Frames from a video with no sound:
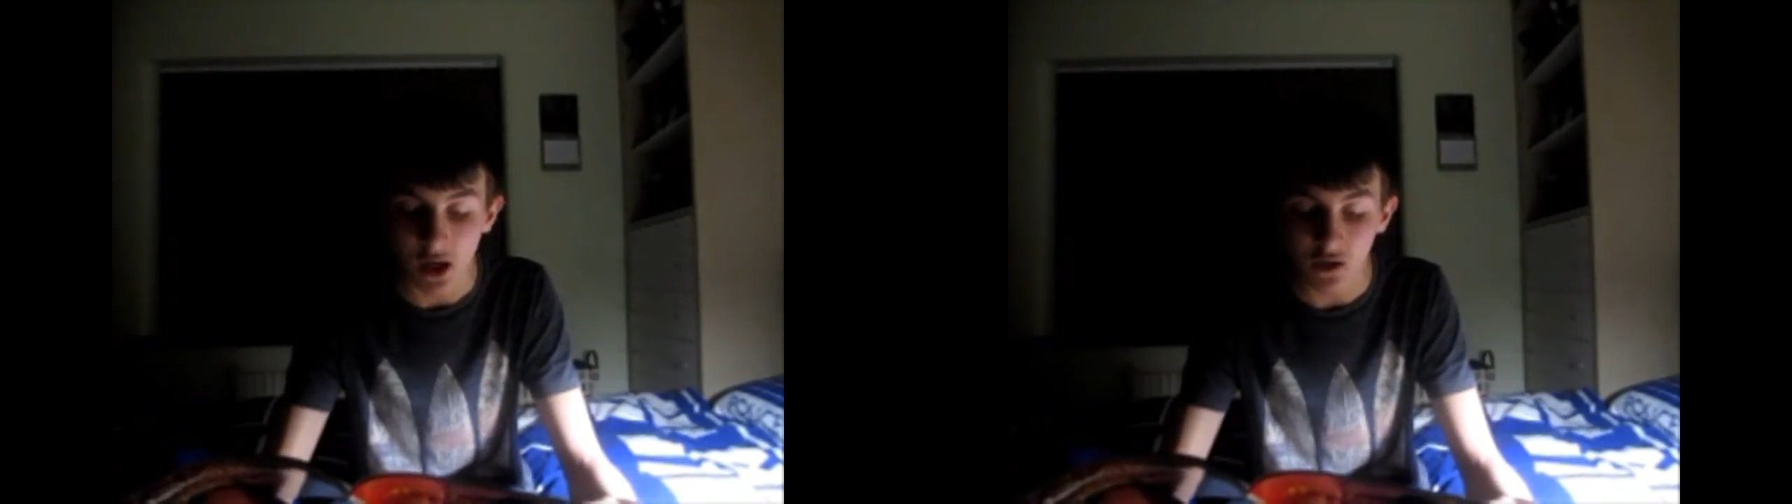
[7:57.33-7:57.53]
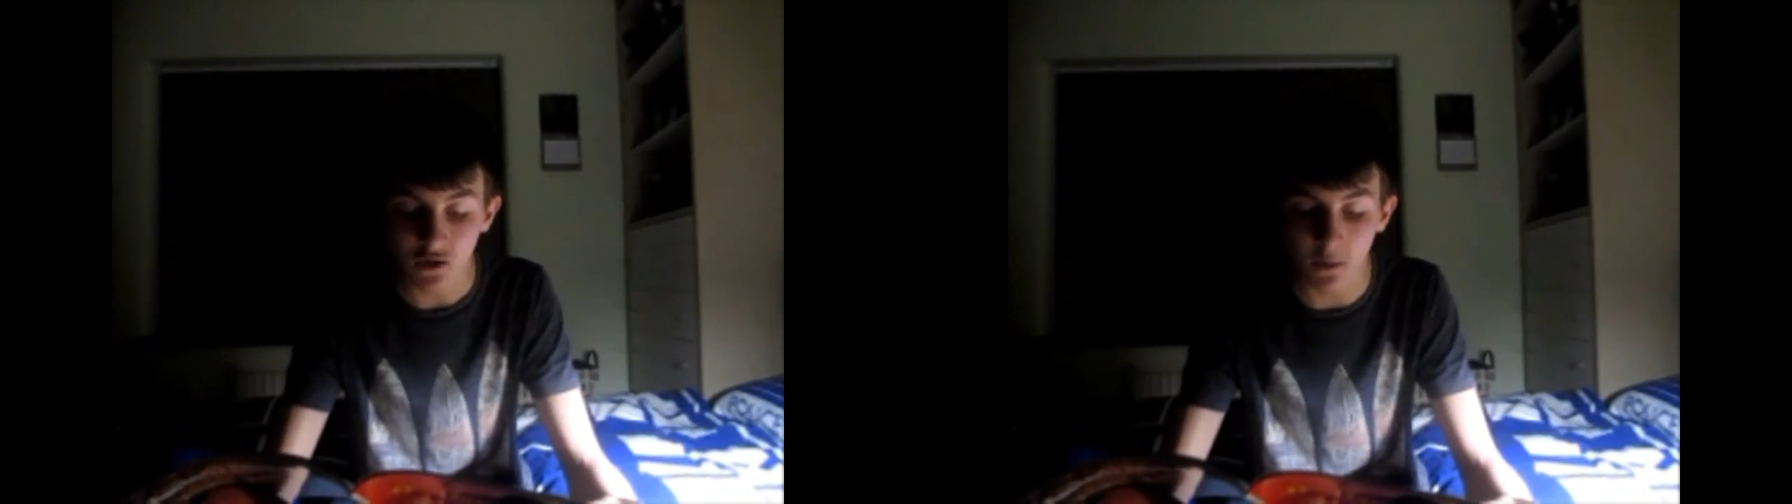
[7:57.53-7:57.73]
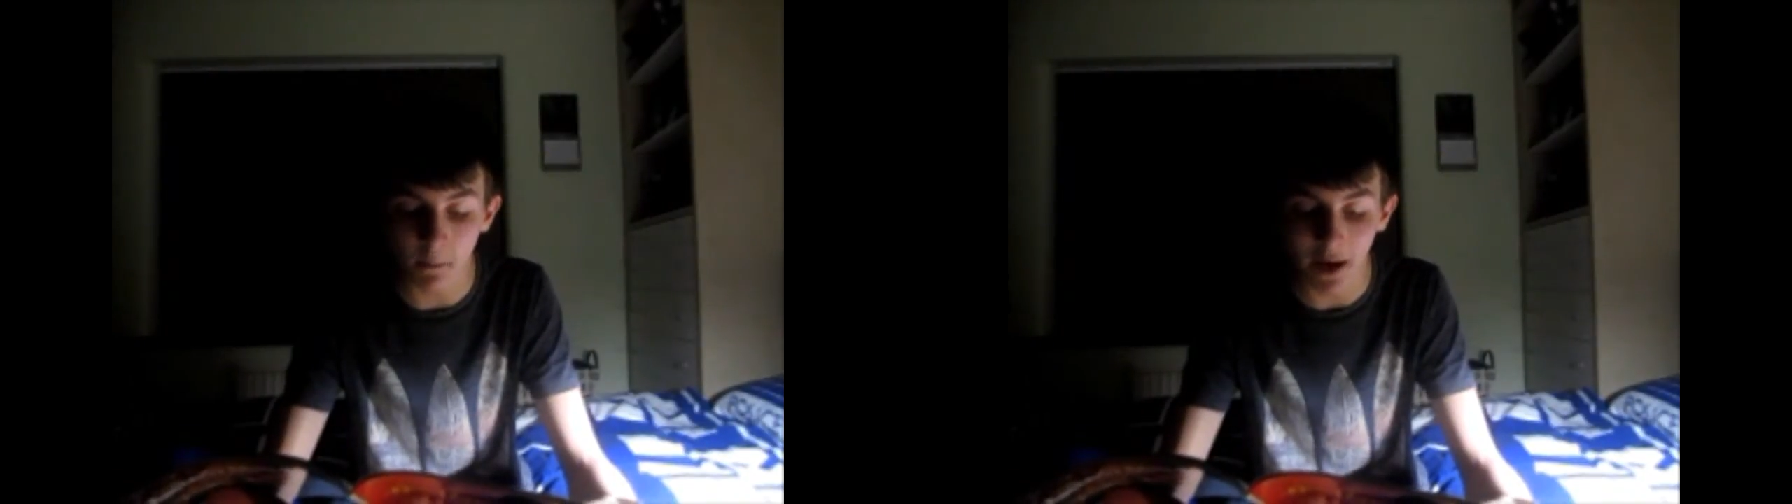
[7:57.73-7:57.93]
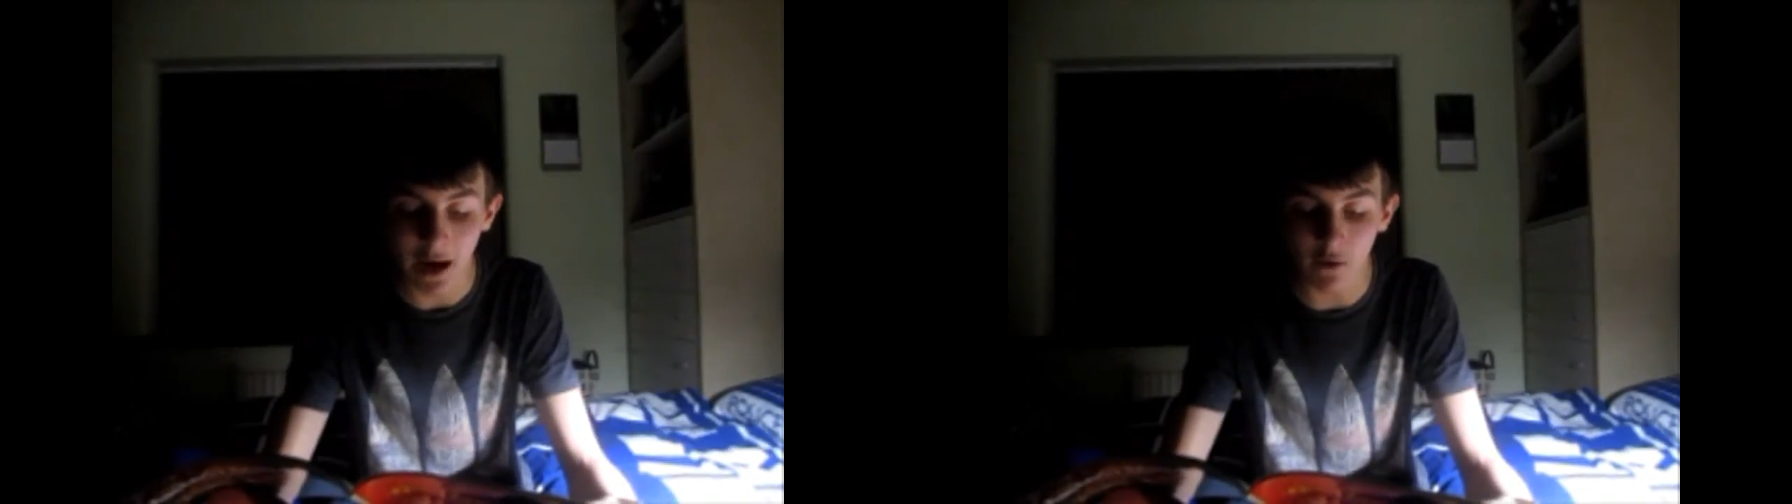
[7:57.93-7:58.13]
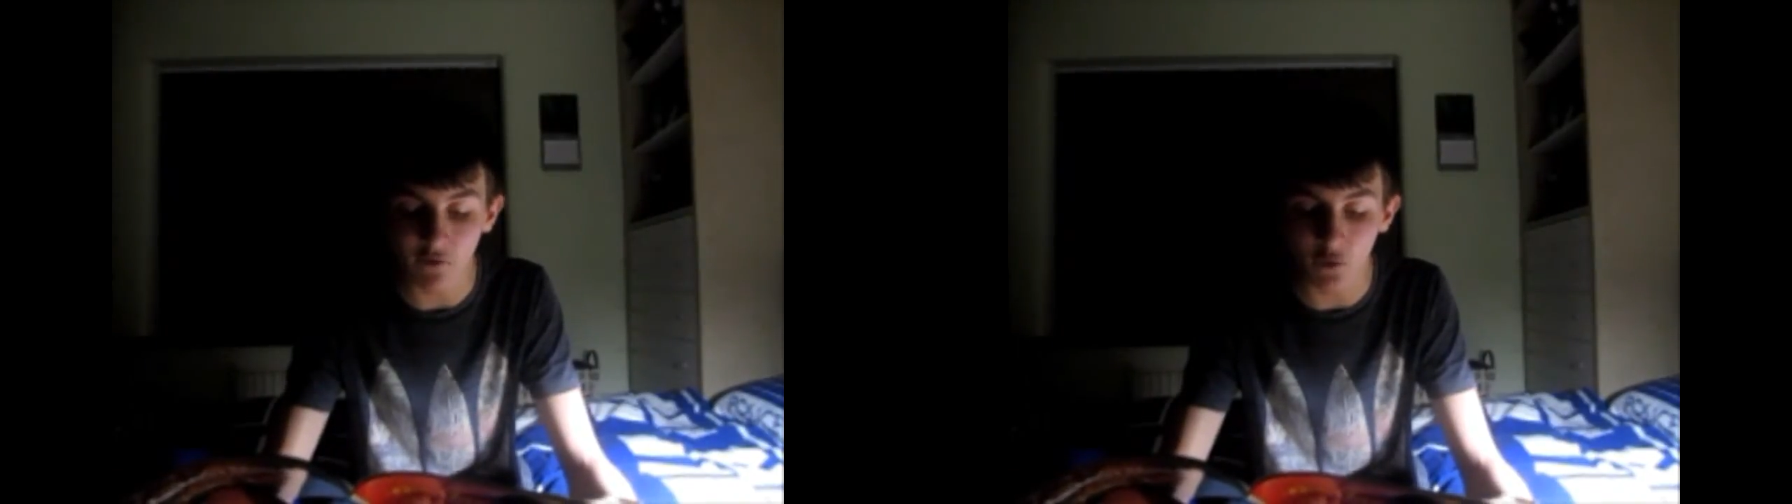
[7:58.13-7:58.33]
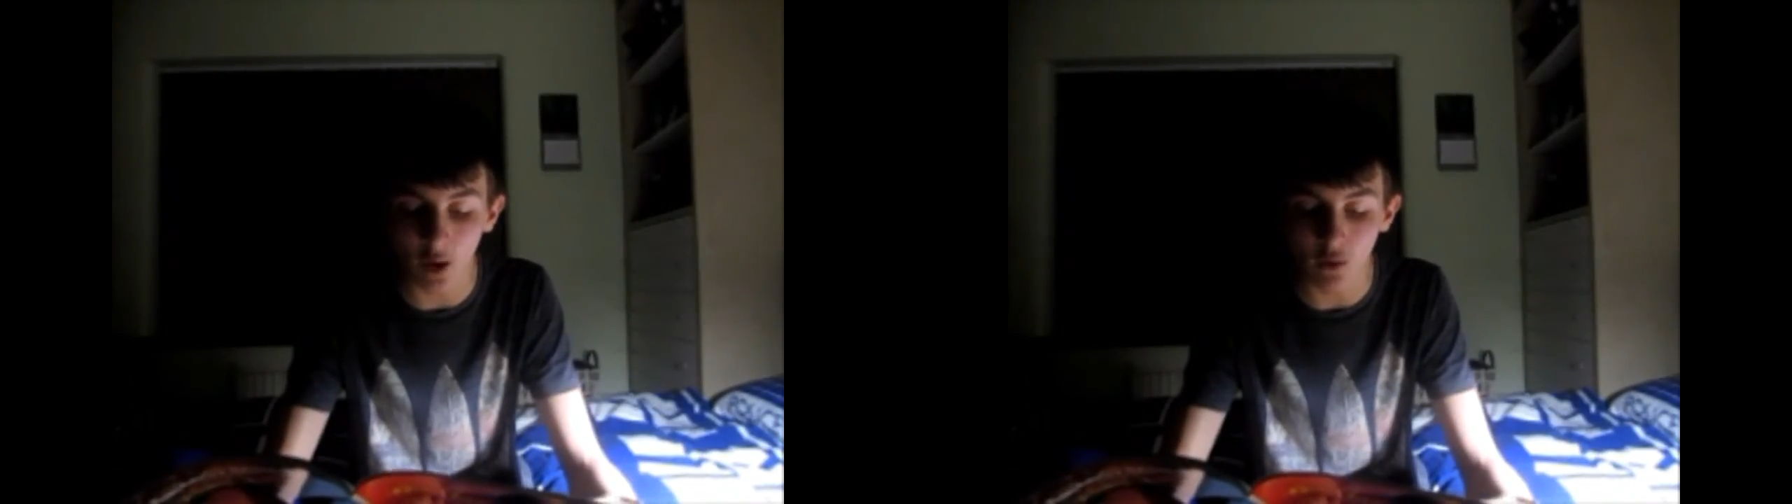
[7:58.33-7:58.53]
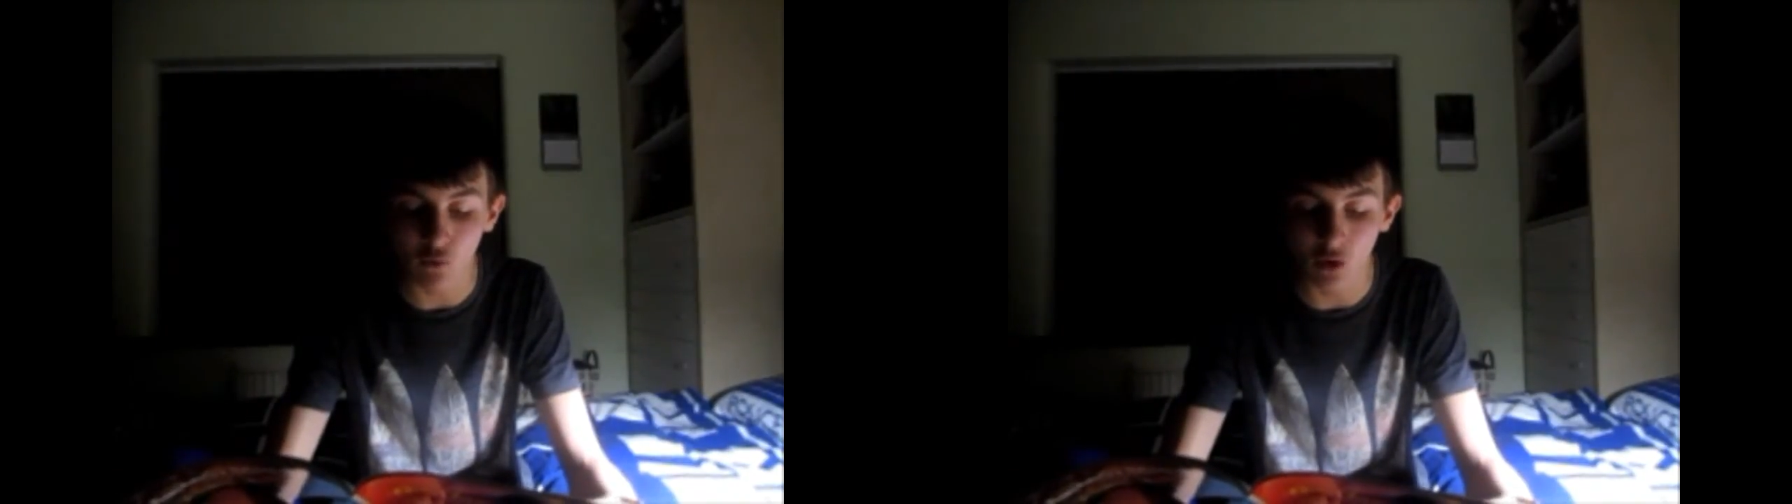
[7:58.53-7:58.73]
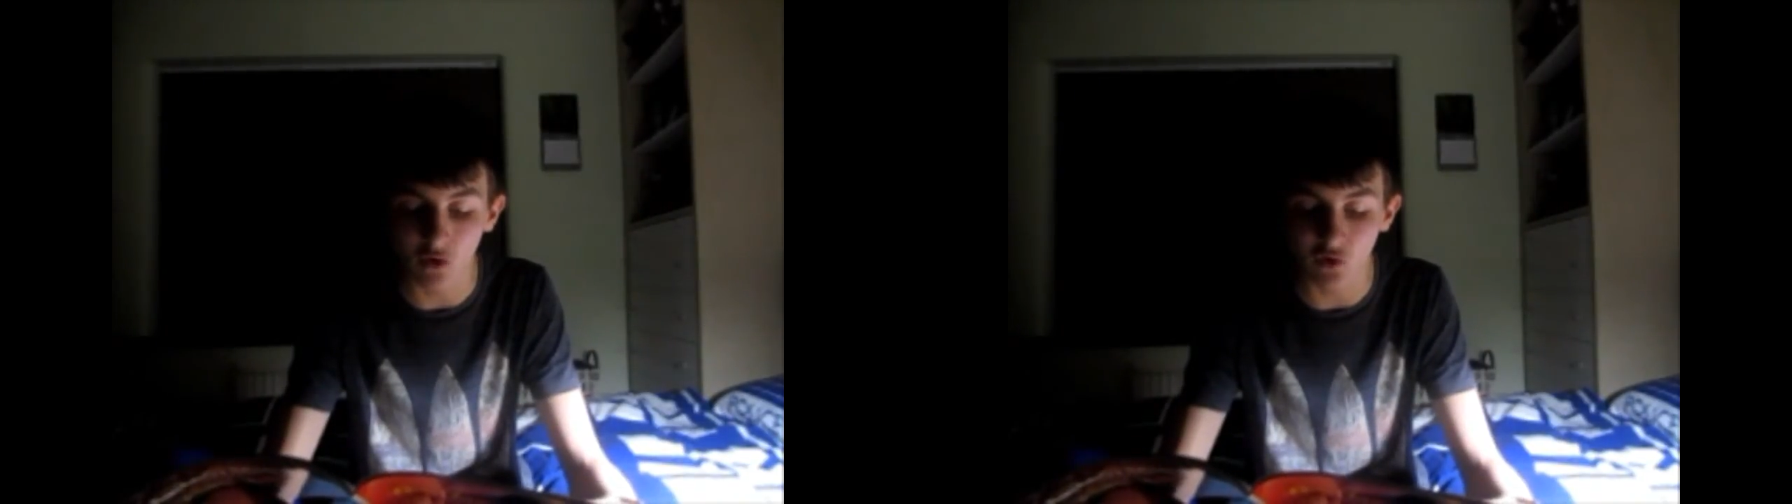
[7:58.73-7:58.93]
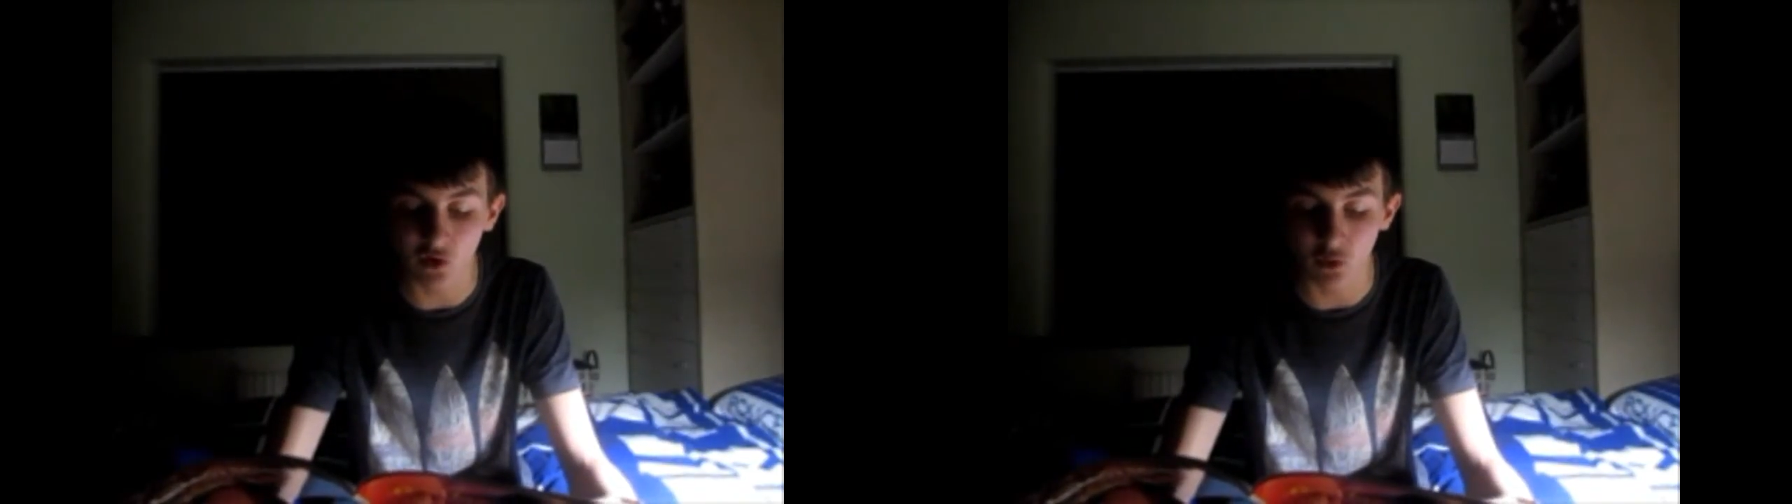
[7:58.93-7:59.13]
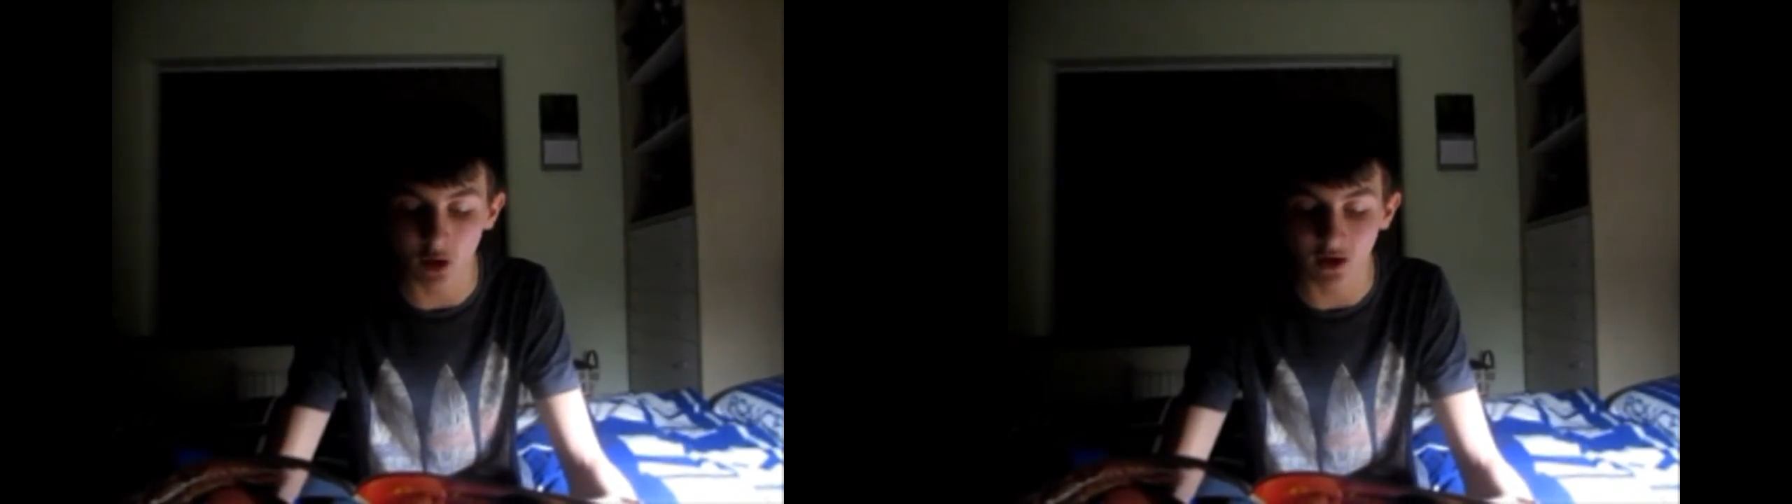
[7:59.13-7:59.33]
Some powerful and
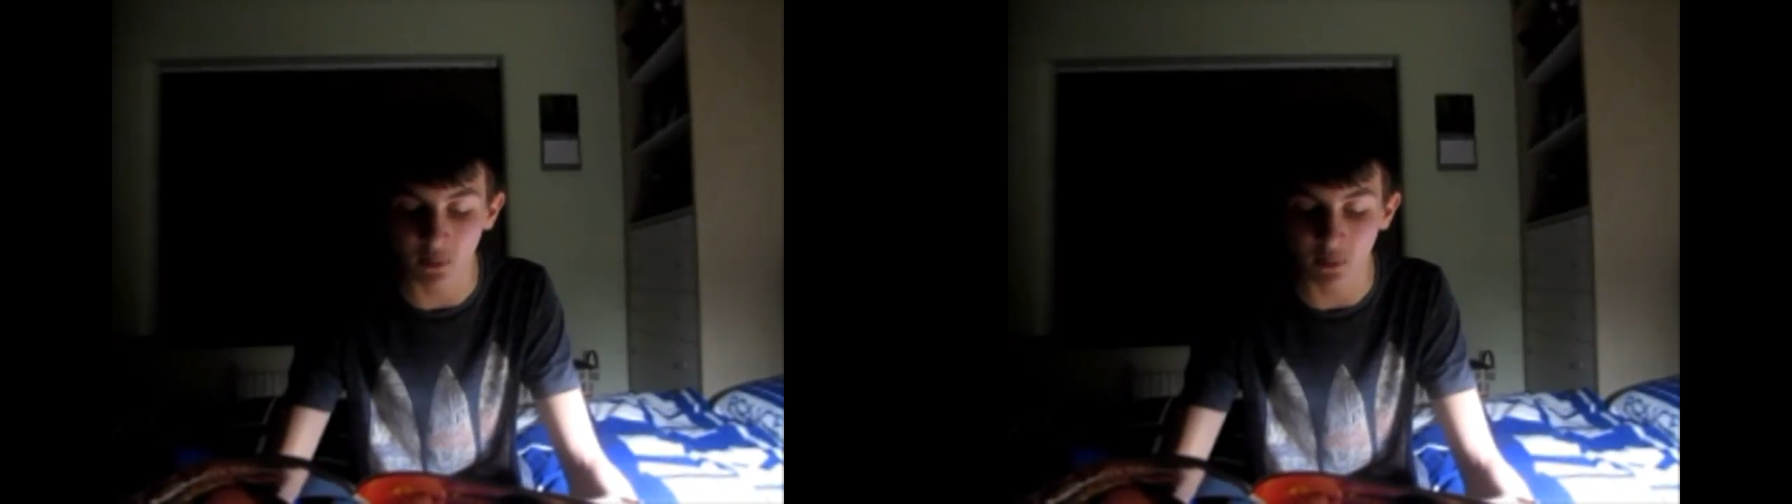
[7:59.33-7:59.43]
ruthless is